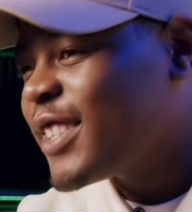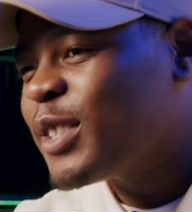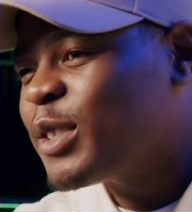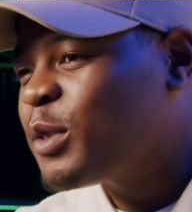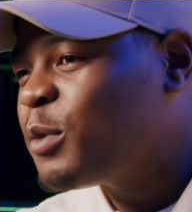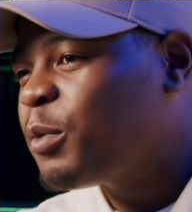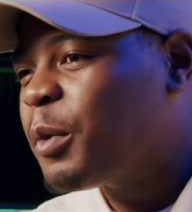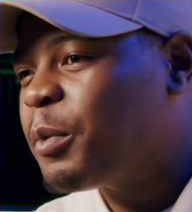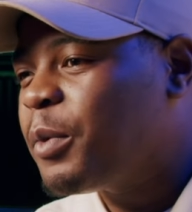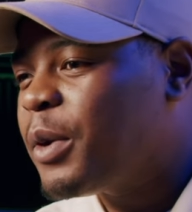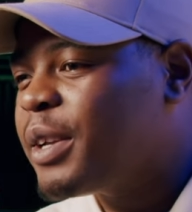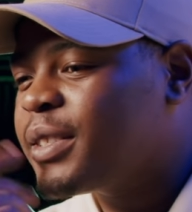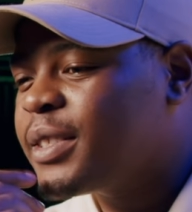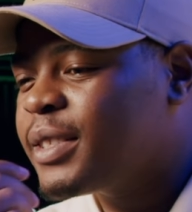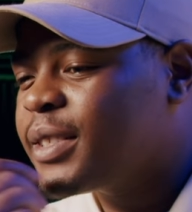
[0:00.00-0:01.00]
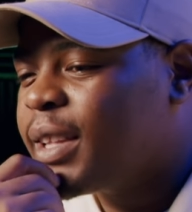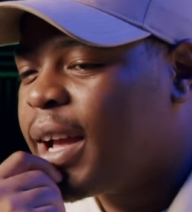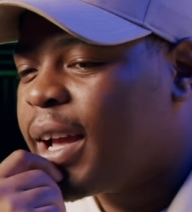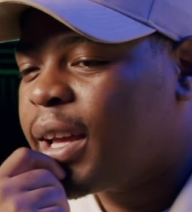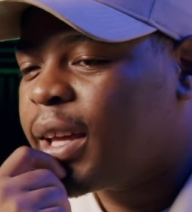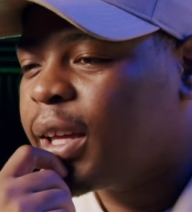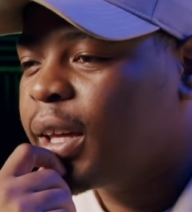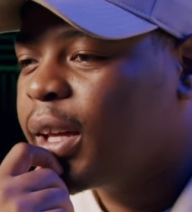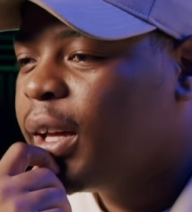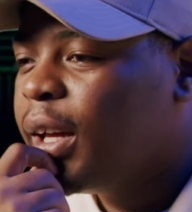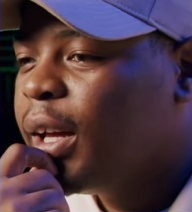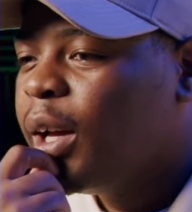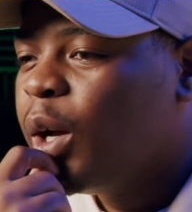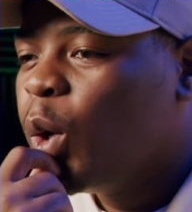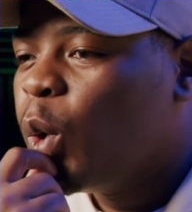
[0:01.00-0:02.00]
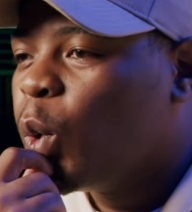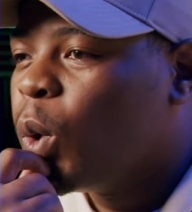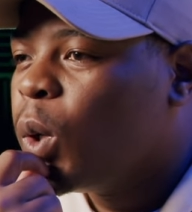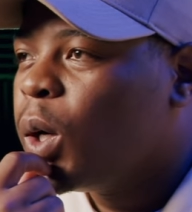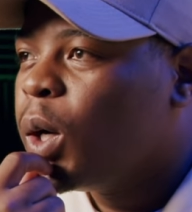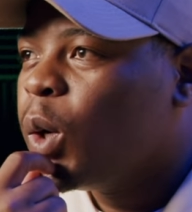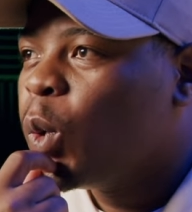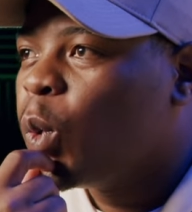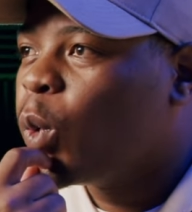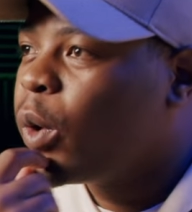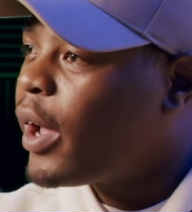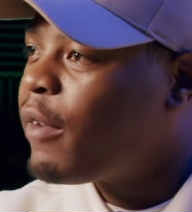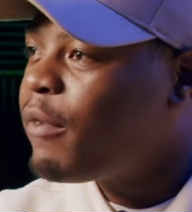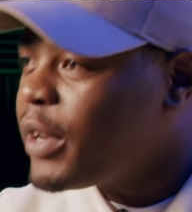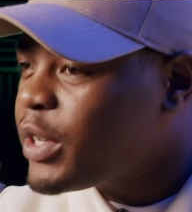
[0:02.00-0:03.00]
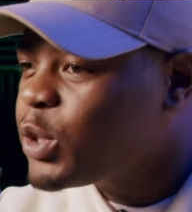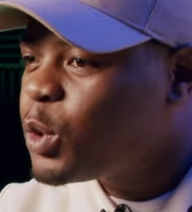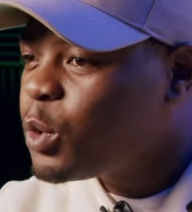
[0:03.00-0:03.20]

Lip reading: the super best. It's like whoever is